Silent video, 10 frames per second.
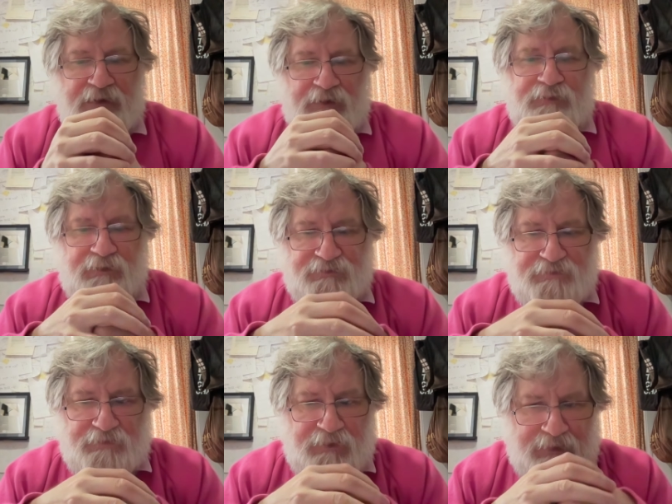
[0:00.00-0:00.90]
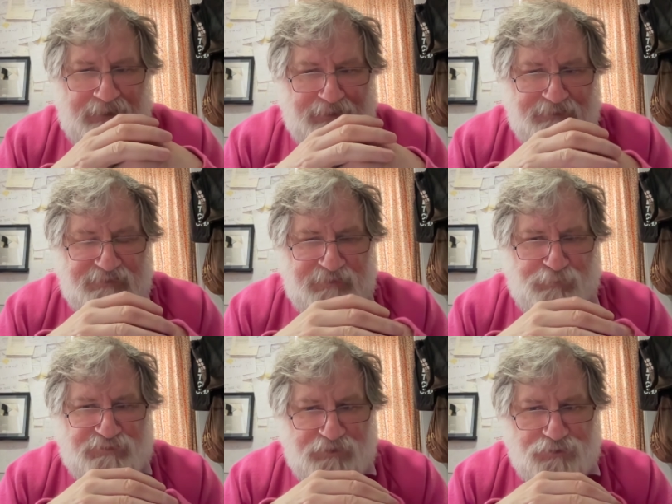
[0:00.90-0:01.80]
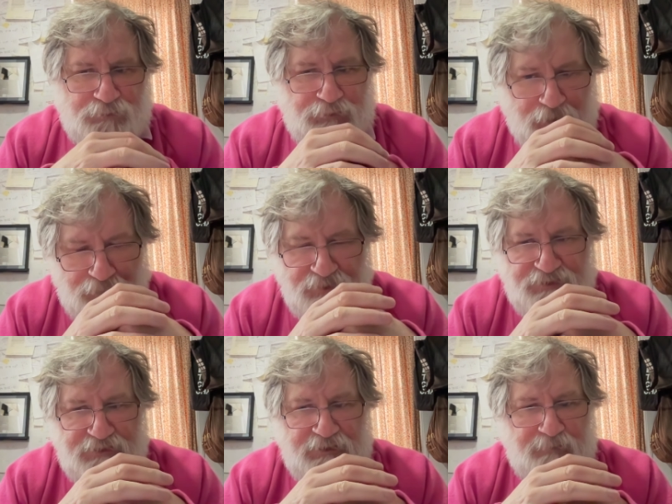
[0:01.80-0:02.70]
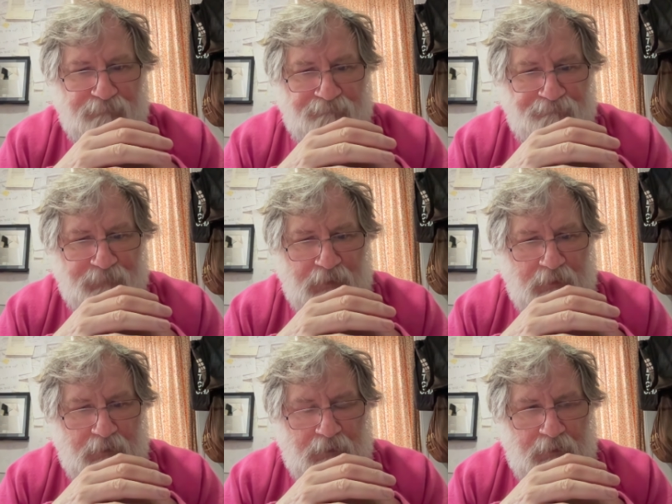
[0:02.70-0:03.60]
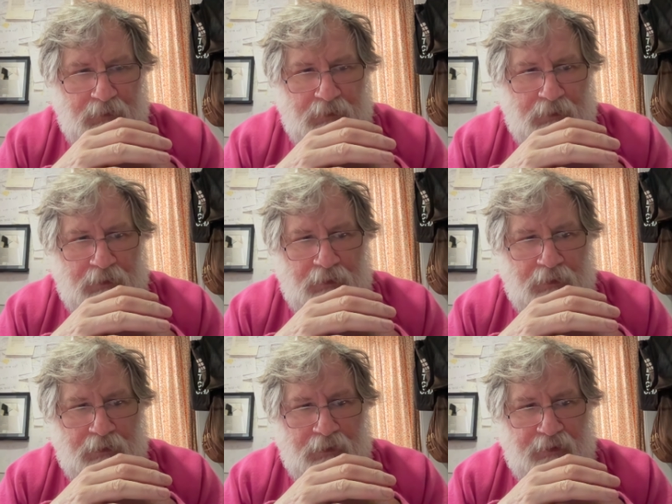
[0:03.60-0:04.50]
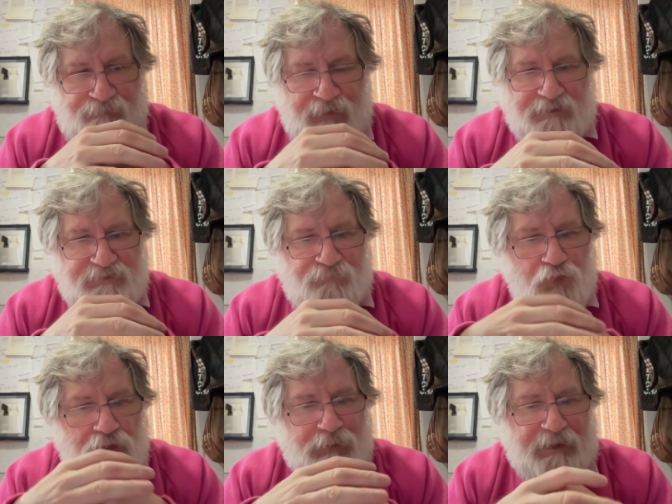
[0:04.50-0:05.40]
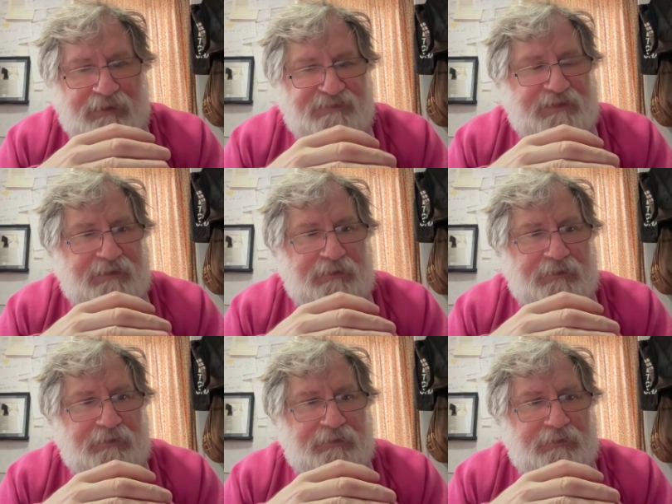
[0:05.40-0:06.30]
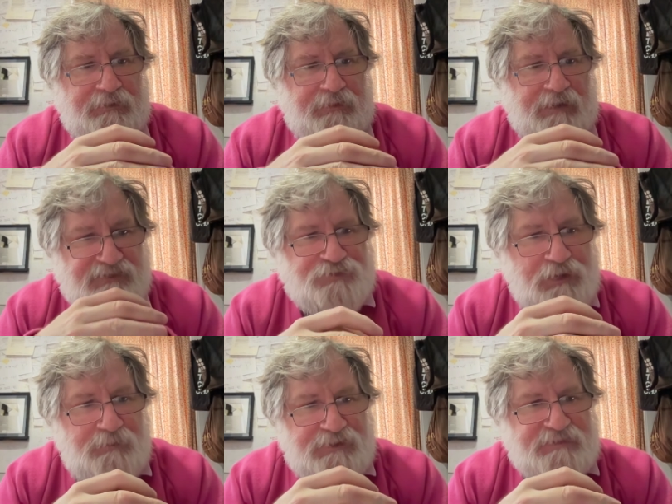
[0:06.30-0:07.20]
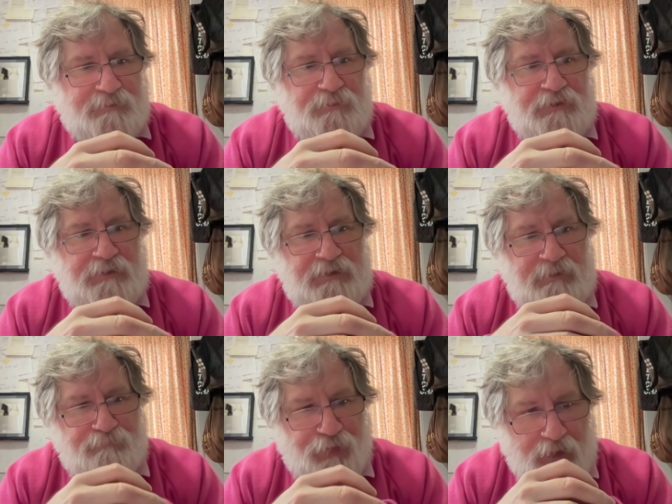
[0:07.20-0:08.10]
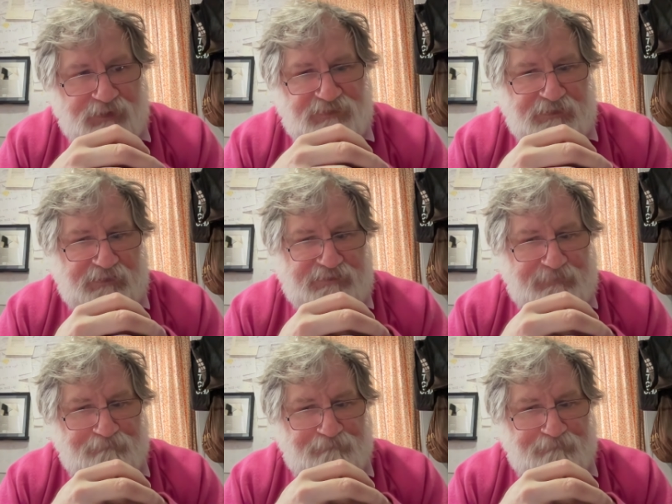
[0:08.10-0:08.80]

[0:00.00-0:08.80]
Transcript: And the article highlights the potential long-term effect of normalizing extremism in politics.